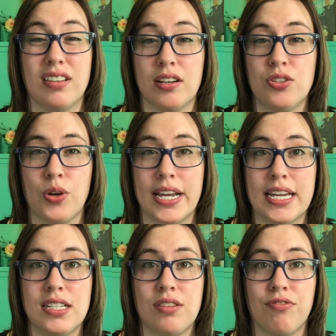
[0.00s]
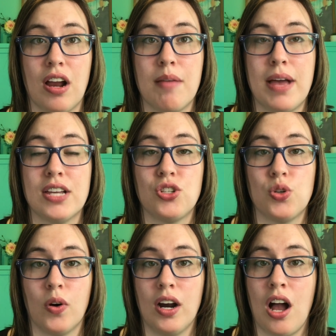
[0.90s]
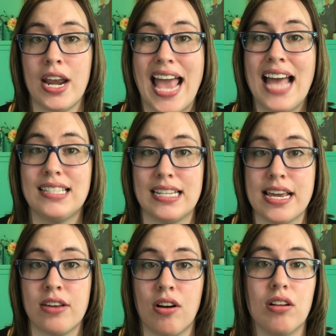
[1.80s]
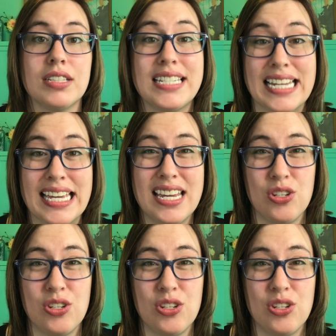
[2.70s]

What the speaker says: little trinkets from a store on Etsy called Dinky